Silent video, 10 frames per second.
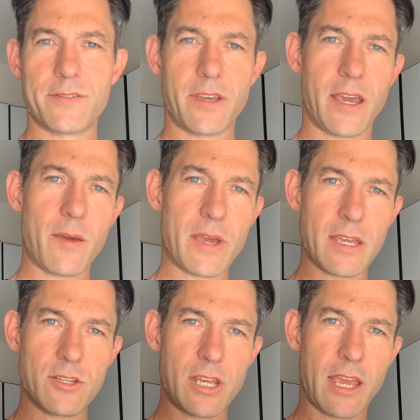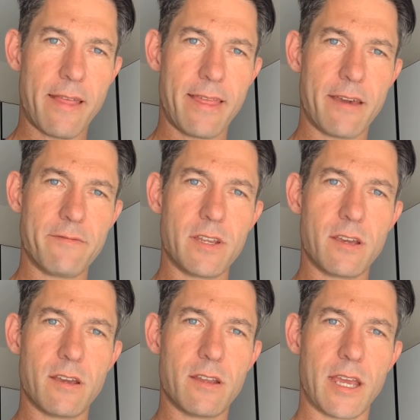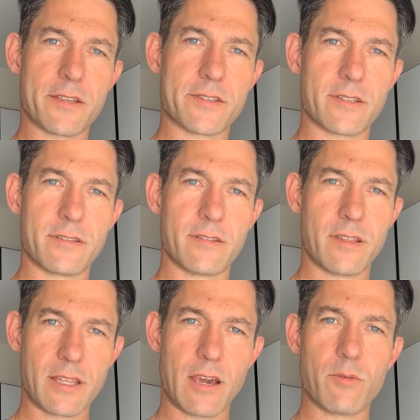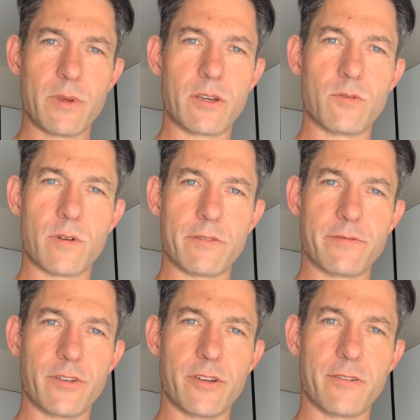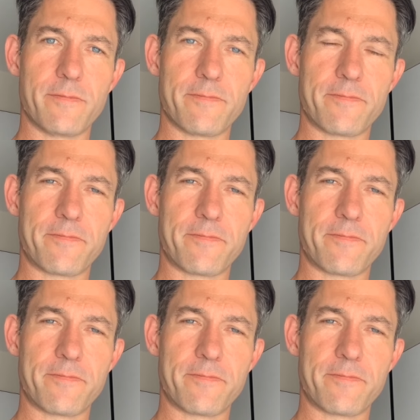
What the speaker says: So how about you check out that video next? I think that would be a good one for you.